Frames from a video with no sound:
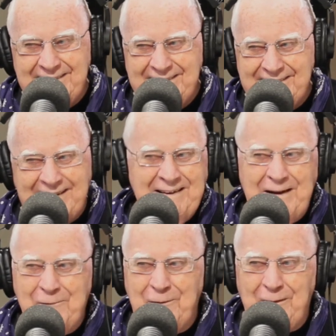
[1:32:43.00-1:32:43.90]
then
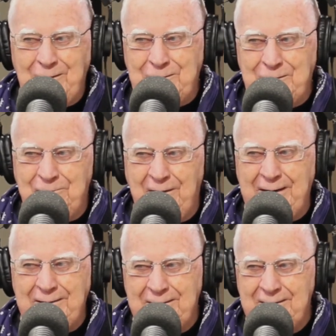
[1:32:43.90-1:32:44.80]
they will also
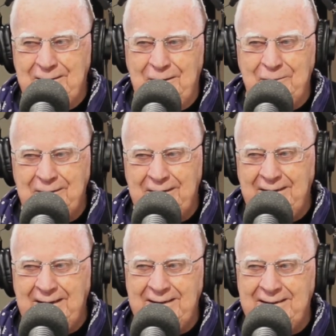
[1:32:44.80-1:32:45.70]
fight over the
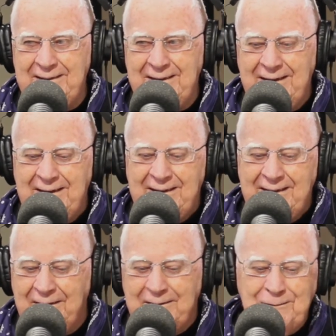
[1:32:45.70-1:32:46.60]
thing.
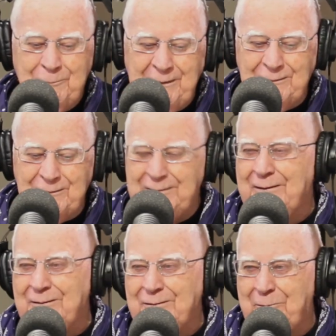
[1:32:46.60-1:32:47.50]
Now, this brings me to
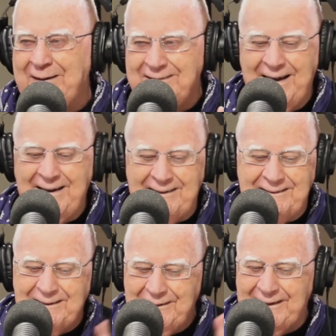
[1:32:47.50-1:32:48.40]
the Spice
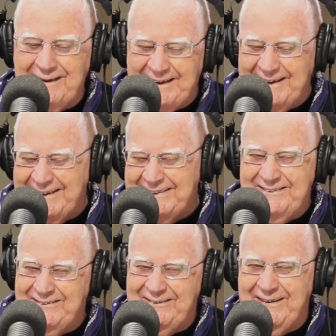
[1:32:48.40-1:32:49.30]
Islands. I'm going to
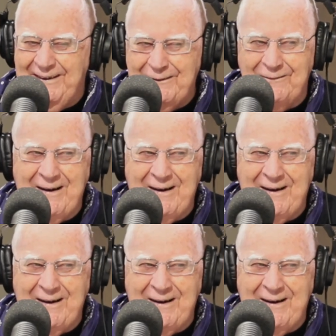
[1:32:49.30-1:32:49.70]
turn around to this.